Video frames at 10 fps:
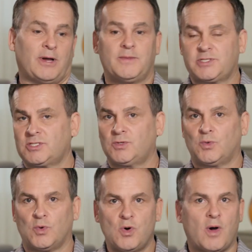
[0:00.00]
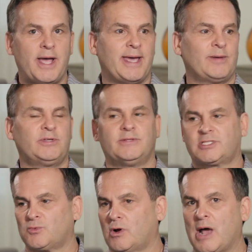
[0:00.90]
Well, this is who I am, and
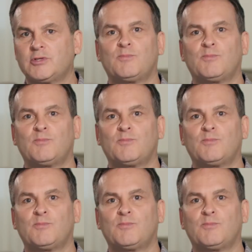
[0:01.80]
this is where I was